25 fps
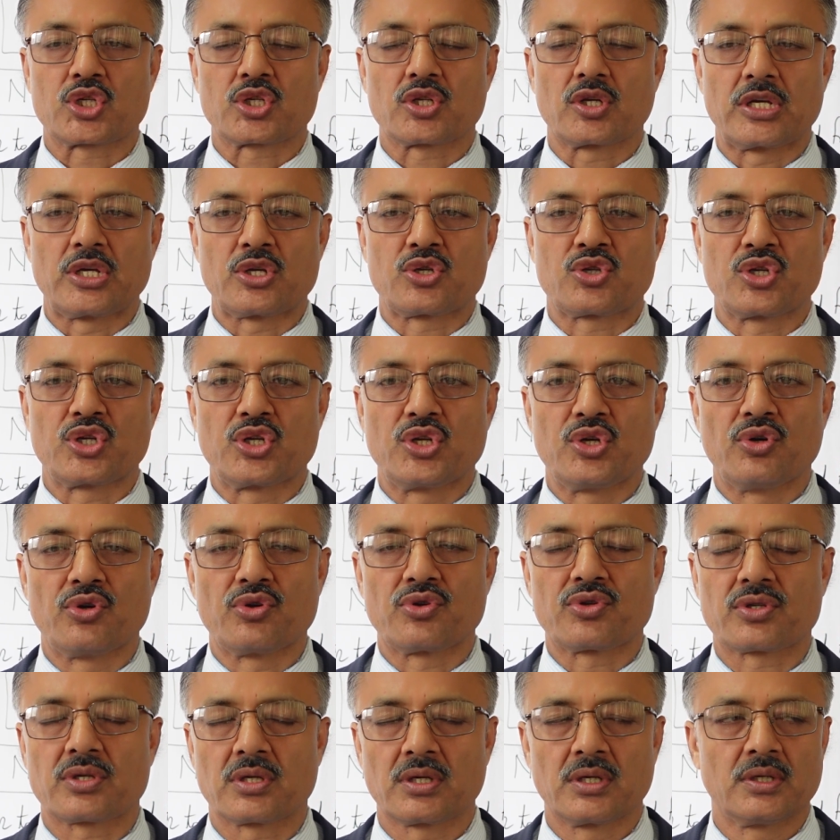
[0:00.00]
he should
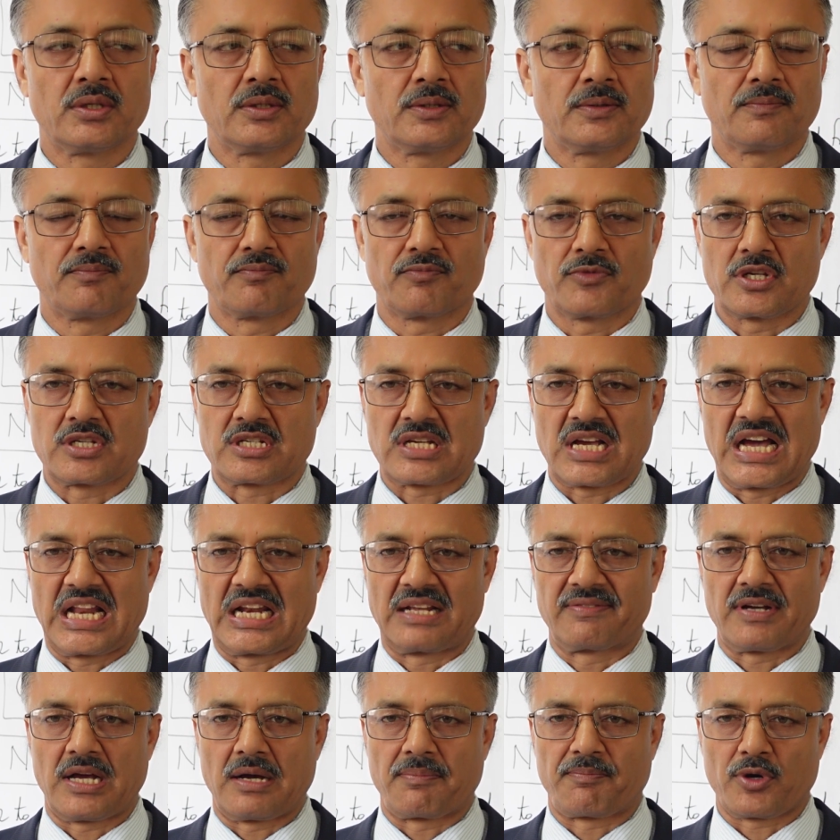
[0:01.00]
use the sign
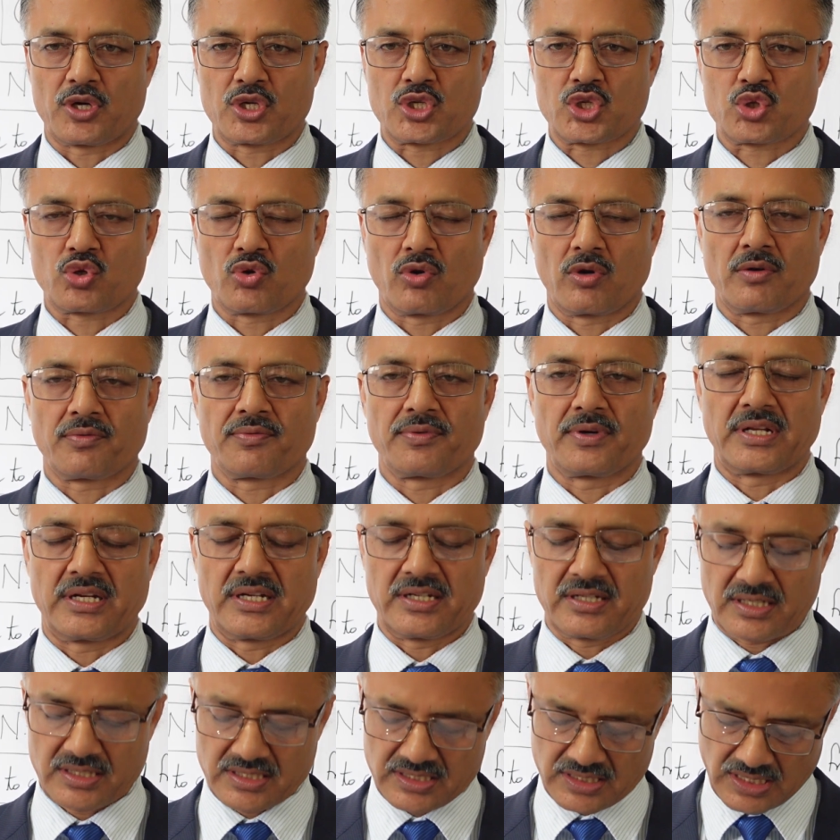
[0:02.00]
of apostrophe, and he
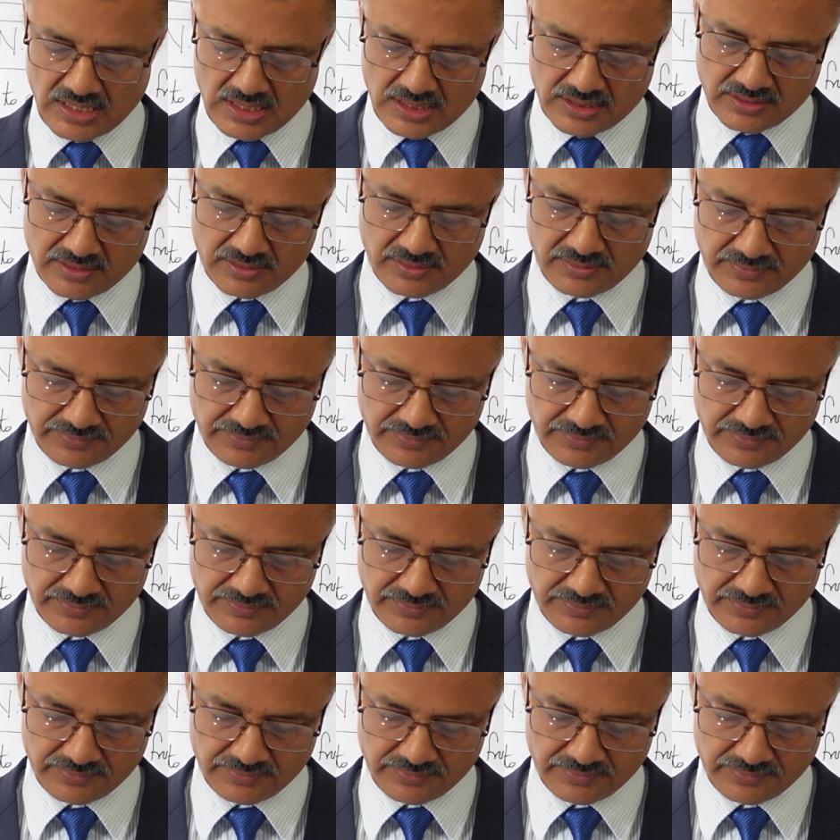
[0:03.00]
does not.